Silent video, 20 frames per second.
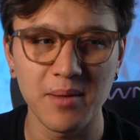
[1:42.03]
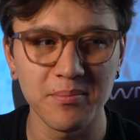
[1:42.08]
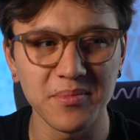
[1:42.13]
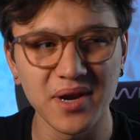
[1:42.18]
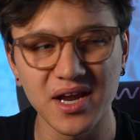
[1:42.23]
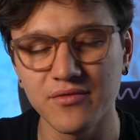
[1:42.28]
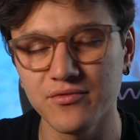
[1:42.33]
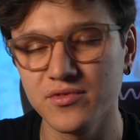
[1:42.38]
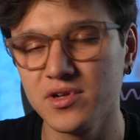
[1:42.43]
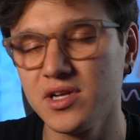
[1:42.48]
I'm
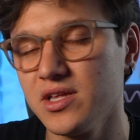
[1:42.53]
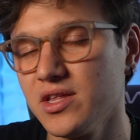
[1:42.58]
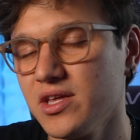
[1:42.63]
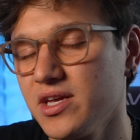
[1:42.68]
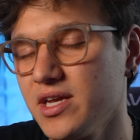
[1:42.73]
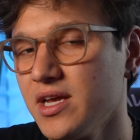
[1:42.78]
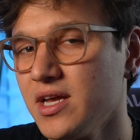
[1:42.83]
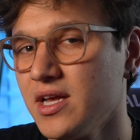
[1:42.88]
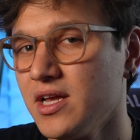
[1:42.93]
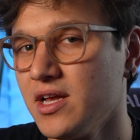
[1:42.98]
not
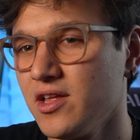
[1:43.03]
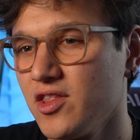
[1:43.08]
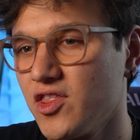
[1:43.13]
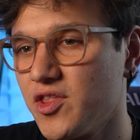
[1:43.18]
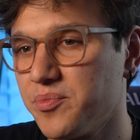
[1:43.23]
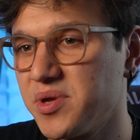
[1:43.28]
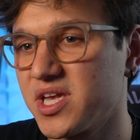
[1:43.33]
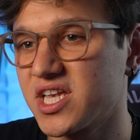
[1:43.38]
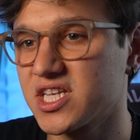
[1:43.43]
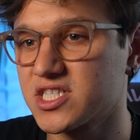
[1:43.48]
really
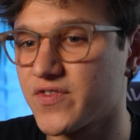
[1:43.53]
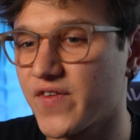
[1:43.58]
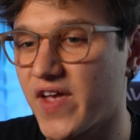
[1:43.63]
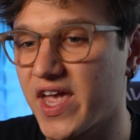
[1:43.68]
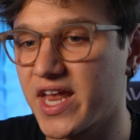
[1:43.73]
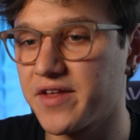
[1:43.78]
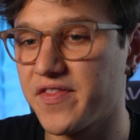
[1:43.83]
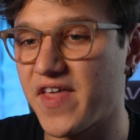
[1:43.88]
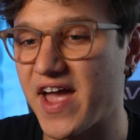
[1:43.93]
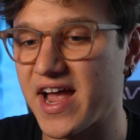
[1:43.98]
the biggest
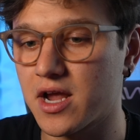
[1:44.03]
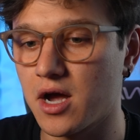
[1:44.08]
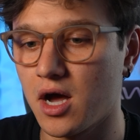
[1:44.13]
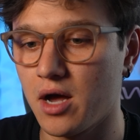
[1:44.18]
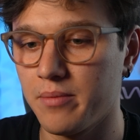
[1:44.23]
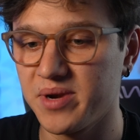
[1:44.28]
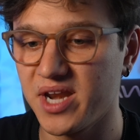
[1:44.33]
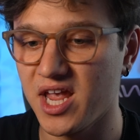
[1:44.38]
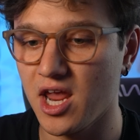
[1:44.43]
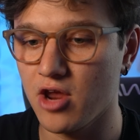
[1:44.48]
fan of that
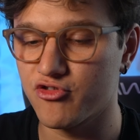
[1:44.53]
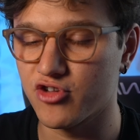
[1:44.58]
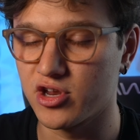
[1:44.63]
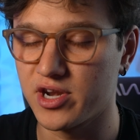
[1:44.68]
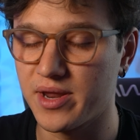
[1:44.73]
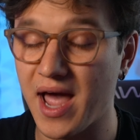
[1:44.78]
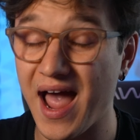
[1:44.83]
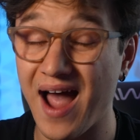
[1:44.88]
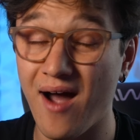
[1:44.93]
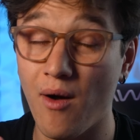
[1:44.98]

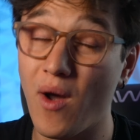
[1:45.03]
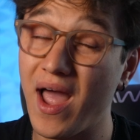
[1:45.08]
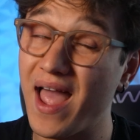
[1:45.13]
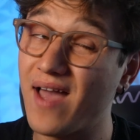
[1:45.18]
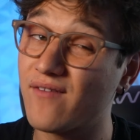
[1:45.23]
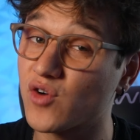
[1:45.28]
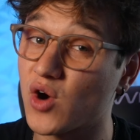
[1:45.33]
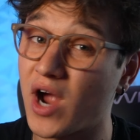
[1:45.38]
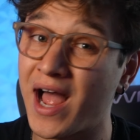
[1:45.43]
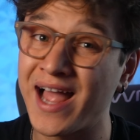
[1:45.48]
combination.
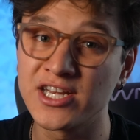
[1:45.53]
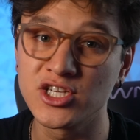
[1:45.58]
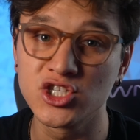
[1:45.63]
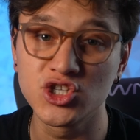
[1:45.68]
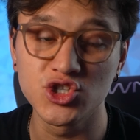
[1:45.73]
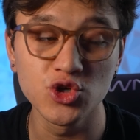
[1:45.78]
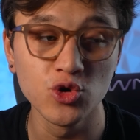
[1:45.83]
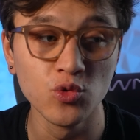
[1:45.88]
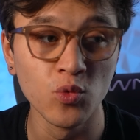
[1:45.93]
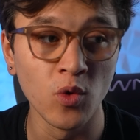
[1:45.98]
However, I
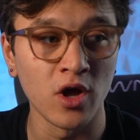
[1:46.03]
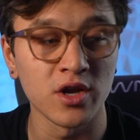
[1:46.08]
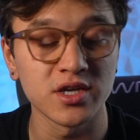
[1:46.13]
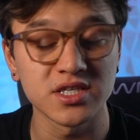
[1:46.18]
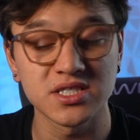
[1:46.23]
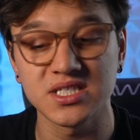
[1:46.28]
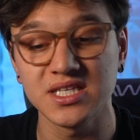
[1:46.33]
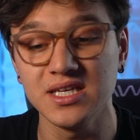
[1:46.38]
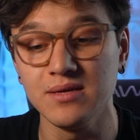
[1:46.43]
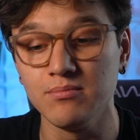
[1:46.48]
do
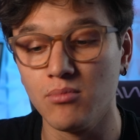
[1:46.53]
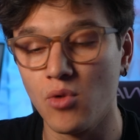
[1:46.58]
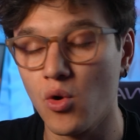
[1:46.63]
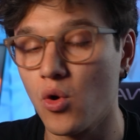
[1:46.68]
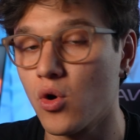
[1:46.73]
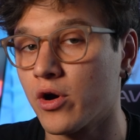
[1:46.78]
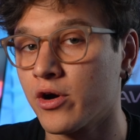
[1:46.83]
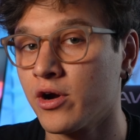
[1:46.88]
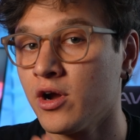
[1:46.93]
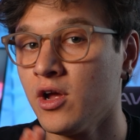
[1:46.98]
wanna see
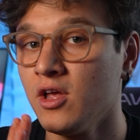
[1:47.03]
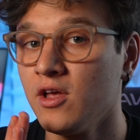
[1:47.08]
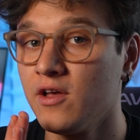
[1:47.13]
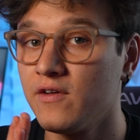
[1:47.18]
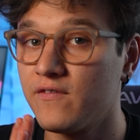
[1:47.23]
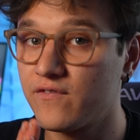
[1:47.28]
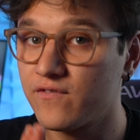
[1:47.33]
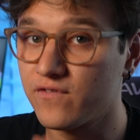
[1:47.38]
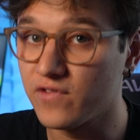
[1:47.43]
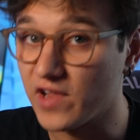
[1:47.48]
more
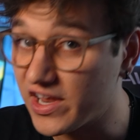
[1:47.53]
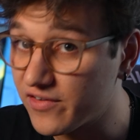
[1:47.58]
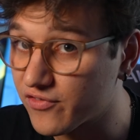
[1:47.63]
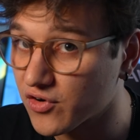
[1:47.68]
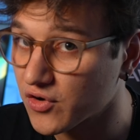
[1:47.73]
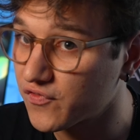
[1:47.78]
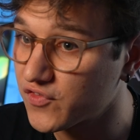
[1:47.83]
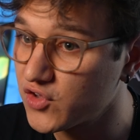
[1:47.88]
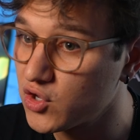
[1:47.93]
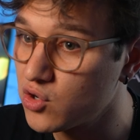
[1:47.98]

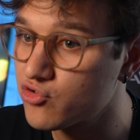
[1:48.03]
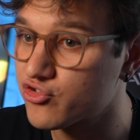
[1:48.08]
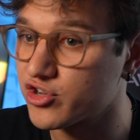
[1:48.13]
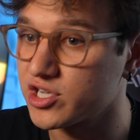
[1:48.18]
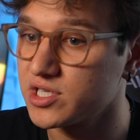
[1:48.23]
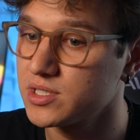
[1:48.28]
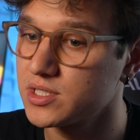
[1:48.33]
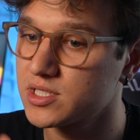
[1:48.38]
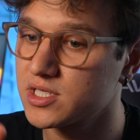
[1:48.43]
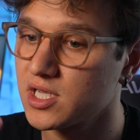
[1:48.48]
flavor
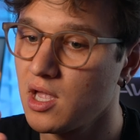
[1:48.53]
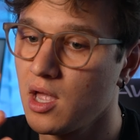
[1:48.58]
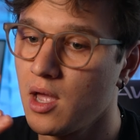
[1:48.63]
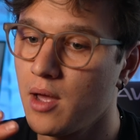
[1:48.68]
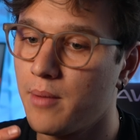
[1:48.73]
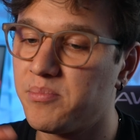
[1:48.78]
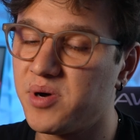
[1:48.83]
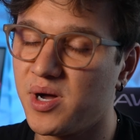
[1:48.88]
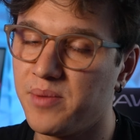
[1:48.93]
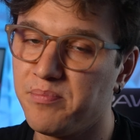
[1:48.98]
fusions
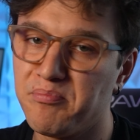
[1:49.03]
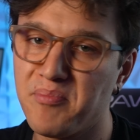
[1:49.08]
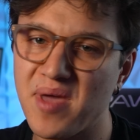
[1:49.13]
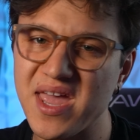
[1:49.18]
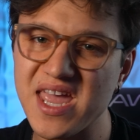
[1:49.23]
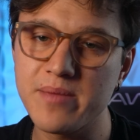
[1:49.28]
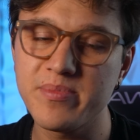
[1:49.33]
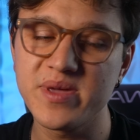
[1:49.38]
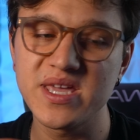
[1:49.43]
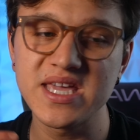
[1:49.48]
but
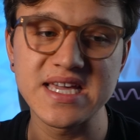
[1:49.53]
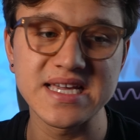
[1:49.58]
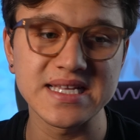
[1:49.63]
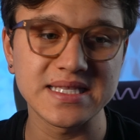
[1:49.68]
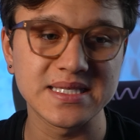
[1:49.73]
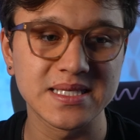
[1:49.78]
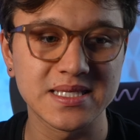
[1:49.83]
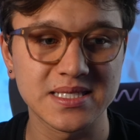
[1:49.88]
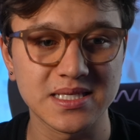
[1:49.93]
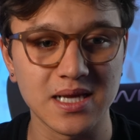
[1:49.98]
maybe
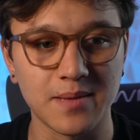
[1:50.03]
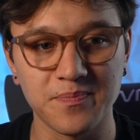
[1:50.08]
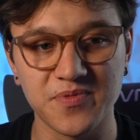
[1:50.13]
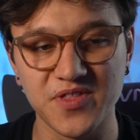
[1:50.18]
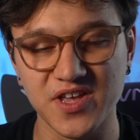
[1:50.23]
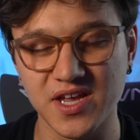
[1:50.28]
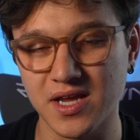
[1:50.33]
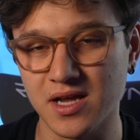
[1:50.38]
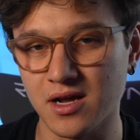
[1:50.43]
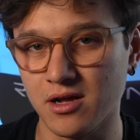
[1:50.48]
it's
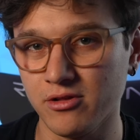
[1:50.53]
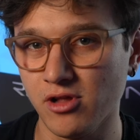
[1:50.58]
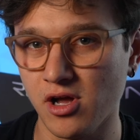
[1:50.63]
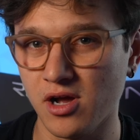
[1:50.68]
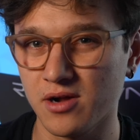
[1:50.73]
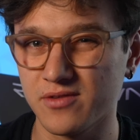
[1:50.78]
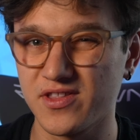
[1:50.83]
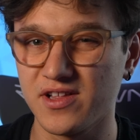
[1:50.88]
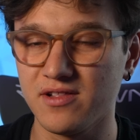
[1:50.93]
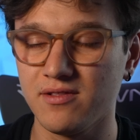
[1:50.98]
something
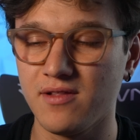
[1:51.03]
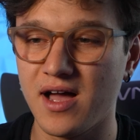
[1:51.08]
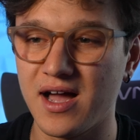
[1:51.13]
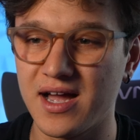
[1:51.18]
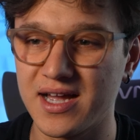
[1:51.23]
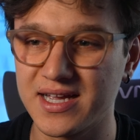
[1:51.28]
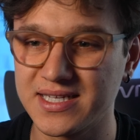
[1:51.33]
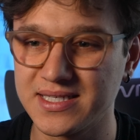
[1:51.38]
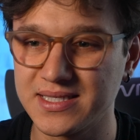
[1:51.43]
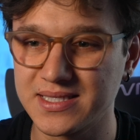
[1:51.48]
along the
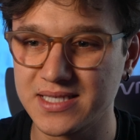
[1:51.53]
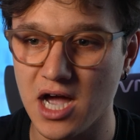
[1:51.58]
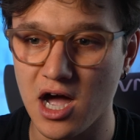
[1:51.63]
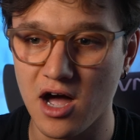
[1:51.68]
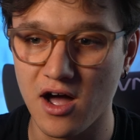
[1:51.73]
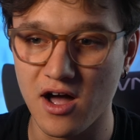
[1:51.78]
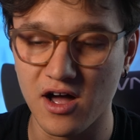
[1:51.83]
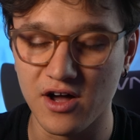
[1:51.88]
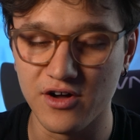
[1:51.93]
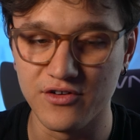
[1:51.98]
lines
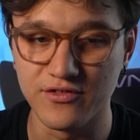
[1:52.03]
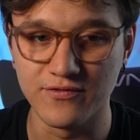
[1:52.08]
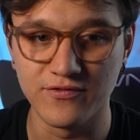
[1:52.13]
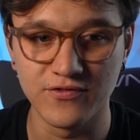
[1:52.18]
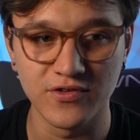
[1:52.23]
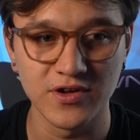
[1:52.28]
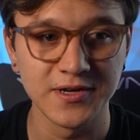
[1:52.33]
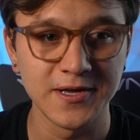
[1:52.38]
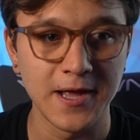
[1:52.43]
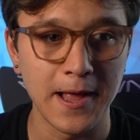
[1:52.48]

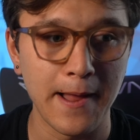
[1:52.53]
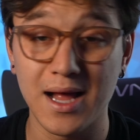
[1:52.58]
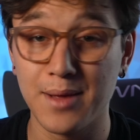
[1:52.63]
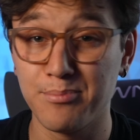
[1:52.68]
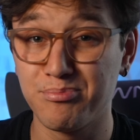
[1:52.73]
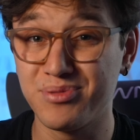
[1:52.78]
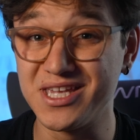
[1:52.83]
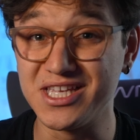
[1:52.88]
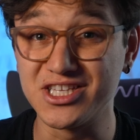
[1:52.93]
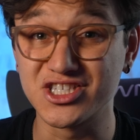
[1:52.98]
of
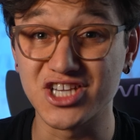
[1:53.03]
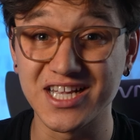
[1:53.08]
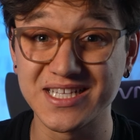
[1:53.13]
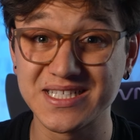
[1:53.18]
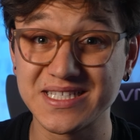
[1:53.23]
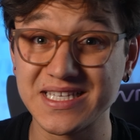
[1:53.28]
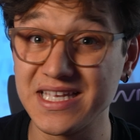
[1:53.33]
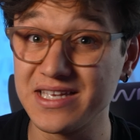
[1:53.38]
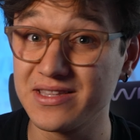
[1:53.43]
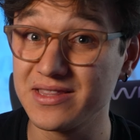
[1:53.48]
peach
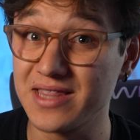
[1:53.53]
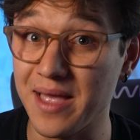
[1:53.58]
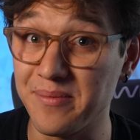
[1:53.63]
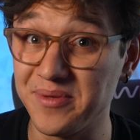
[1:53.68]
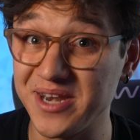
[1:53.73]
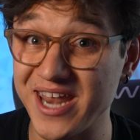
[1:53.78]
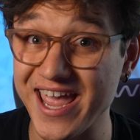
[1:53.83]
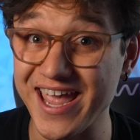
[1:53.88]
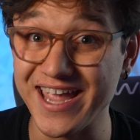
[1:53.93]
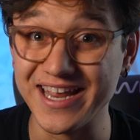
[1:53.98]
iced tea and
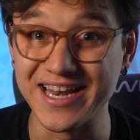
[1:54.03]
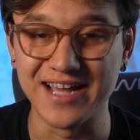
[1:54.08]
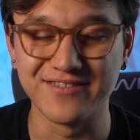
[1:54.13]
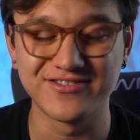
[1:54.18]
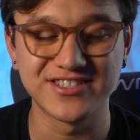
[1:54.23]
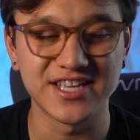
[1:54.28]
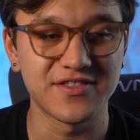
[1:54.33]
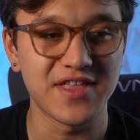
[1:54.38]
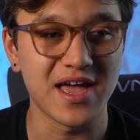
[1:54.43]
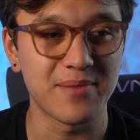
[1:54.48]
lemonade.
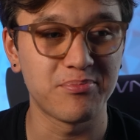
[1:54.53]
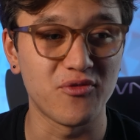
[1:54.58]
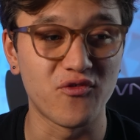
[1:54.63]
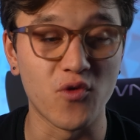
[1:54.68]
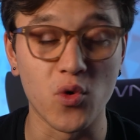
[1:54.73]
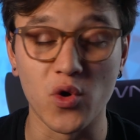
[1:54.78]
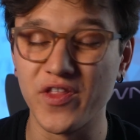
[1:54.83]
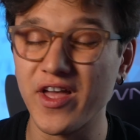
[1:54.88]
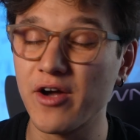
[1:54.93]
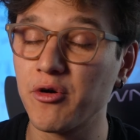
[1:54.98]
I've said that
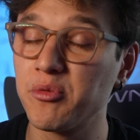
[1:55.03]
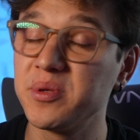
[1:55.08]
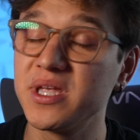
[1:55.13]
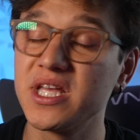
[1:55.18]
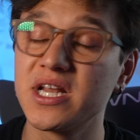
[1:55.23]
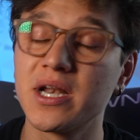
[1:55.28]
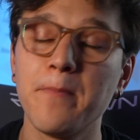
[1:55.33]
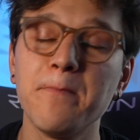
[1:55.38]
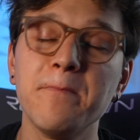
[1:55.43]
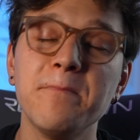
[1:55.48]
before. That would
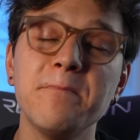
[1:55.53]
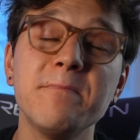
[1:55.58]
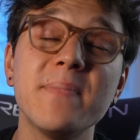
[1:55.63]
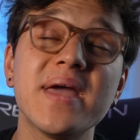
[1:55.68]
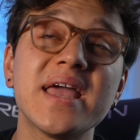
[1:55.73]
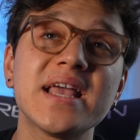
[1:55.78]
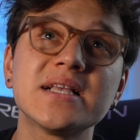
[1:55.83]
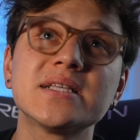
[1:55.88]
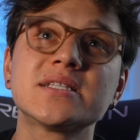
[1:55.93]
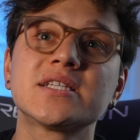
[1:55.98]
be an
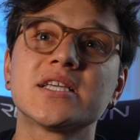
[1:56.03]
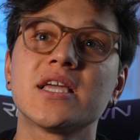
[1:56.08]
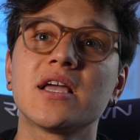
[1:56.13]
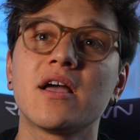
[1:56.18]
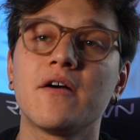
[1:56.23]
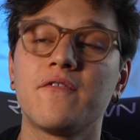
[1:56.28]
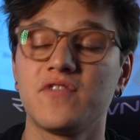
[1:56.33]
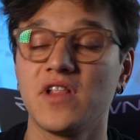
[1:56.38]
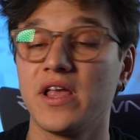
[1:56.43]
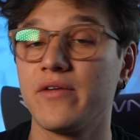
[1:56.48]

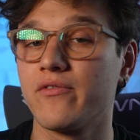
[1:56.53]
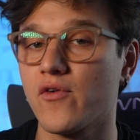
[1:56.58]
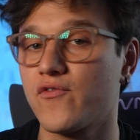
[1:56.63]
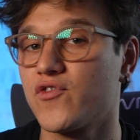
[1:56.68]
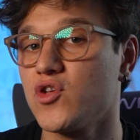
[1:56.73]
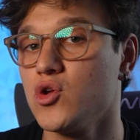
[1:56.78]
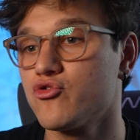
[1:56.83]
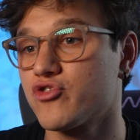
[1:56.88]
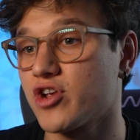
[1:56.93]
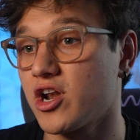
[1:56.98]
amazing flavor
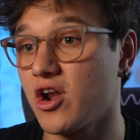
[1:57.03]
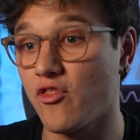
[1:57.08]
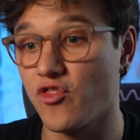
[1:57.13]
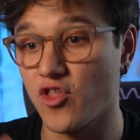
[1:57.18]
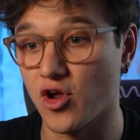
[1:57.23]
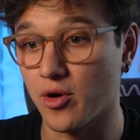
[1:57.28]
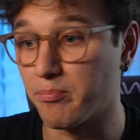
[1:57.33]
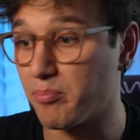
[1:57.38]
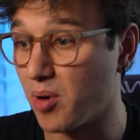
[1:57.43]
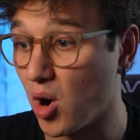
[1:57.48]
fusion.
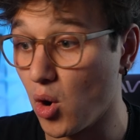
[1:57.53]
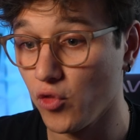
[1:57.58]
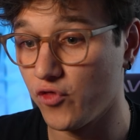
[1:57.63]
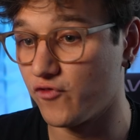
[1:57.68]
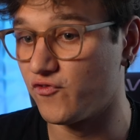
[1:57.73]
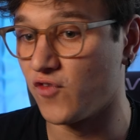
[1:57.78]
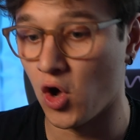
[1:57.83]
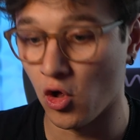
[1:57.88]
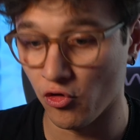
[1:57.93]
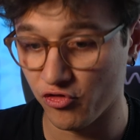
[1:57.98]
They're
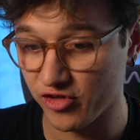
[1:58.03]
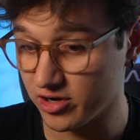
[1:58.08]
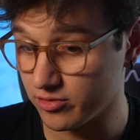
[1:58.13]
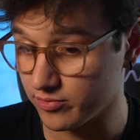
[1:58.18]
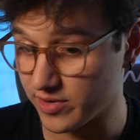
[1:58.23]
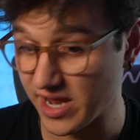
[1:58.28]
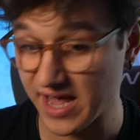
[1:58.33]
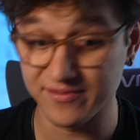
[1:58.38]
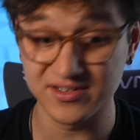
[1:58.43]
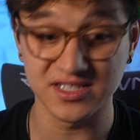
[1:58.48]
both
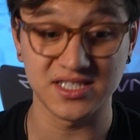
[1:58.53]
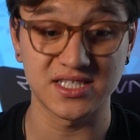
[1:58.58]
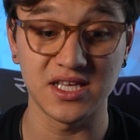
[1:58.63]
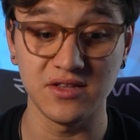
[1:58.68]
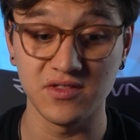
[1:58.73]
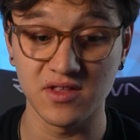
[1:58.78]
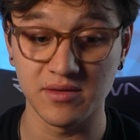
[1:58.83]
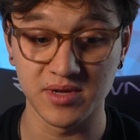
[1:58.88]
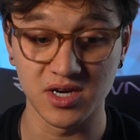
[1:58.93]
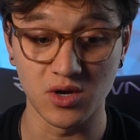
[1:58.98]
vaulted. We haven't
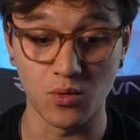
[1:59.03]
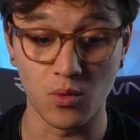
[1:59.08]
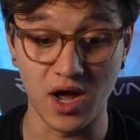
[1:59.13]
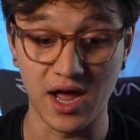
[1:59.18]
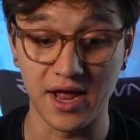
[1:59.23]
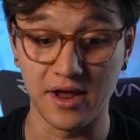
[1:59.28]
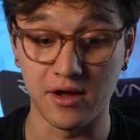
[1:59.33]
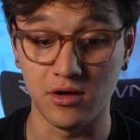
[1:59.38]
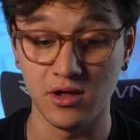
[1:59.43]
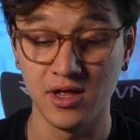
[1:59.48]
seen them in a
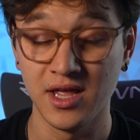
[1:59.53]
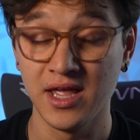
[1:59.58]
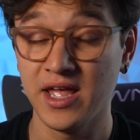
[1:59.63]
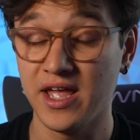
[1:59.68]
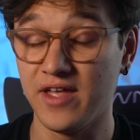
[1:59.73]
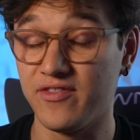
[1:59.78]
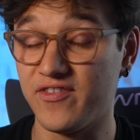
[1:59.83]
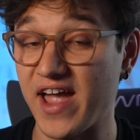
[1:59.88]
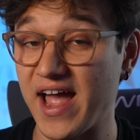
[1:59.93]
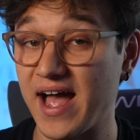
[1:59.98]
while, and to